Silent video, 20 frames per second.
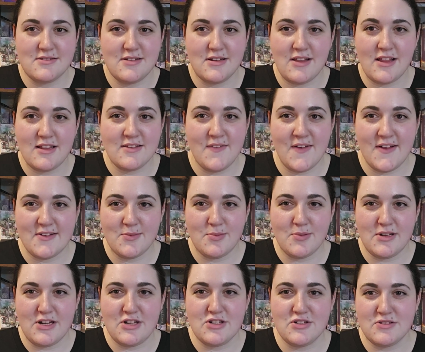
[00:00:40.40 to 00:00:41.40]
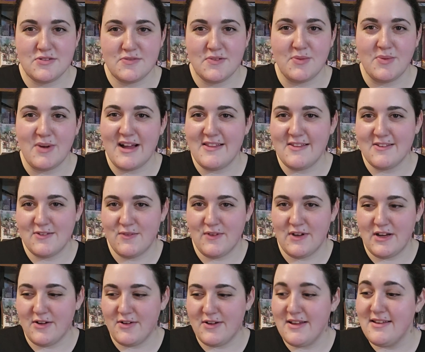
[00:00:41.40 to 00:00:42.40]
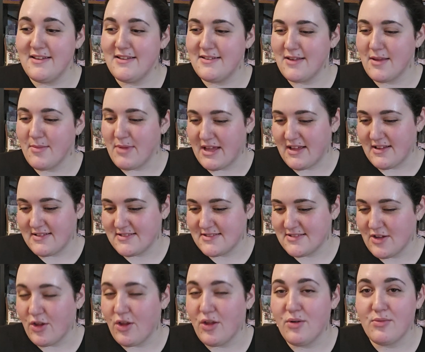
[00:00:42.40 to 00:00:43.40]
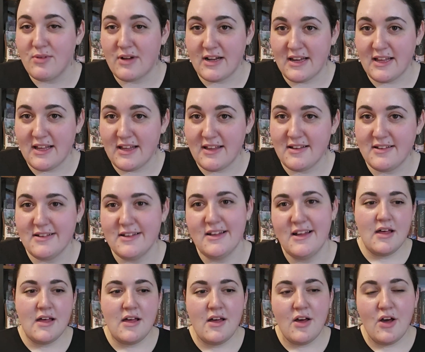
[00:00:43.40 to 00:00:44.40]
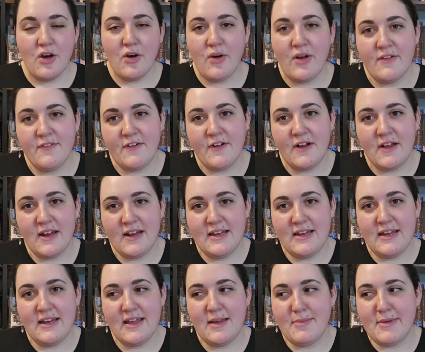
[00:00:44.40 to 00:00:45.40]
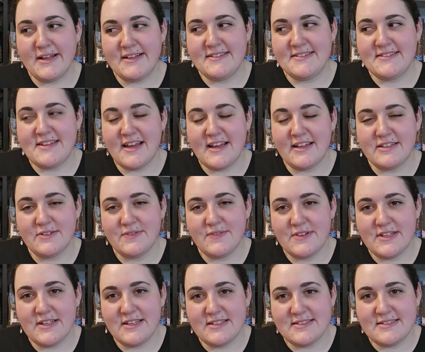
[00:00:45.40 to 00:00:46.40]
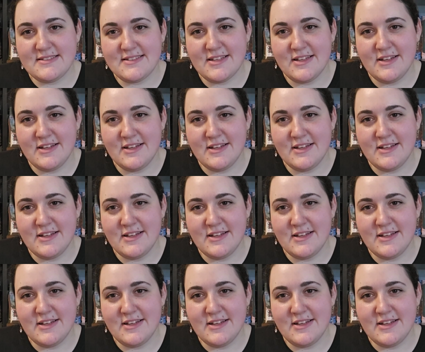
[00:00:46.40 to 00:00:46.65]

lots of explanations for why this video is a mess already. Oh, I forgot I need to get my stats for this.